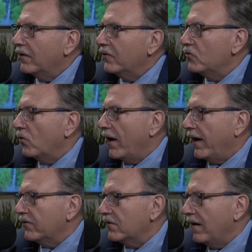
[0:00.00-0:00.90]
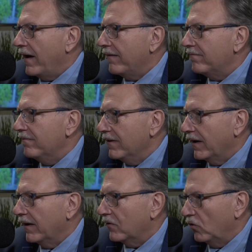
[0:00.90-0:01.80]
and contrast life
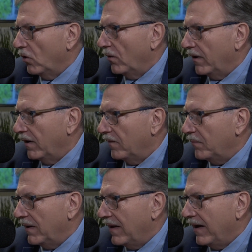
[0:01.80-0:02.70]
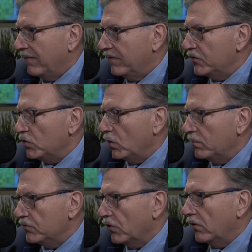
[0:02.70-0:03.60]
then growing up and life as you
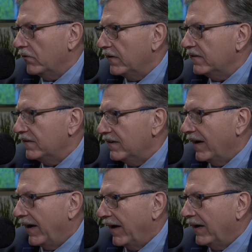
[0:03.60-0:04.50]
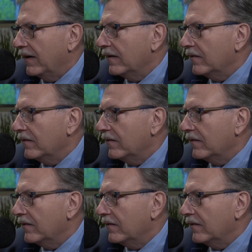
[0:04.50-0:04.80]
observe it today?